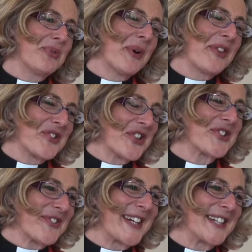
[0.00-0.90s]
We're the
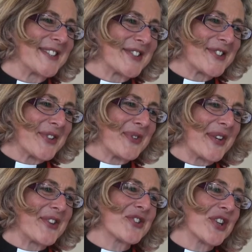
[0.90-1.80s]
Church of England, so
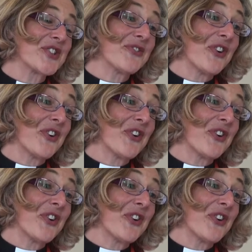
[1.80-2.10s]
we're the church